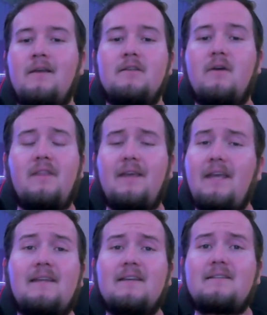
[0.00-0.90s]
So I think
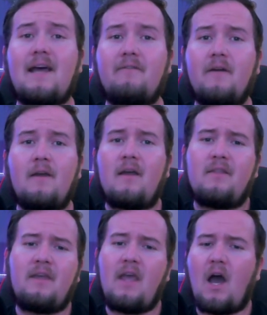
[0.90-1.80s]
he does have
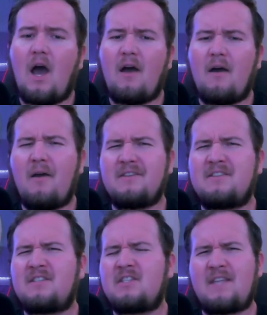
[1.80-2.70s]
the
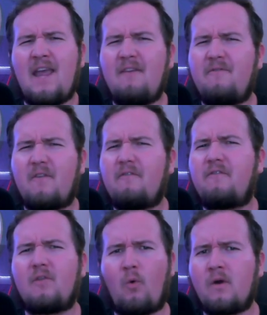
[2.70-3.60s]
safe
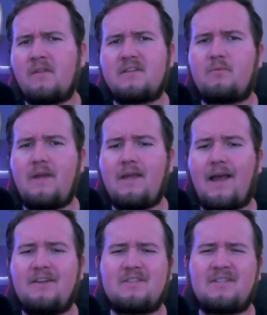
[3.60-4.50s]
floor this week.
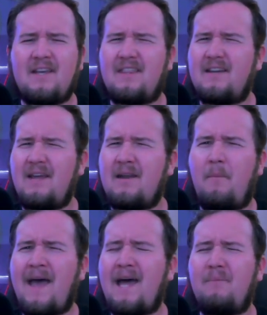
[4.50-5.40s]
I just think that in a
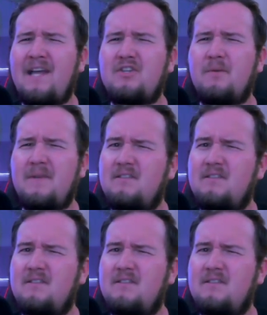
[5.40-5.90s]
bad matchup, his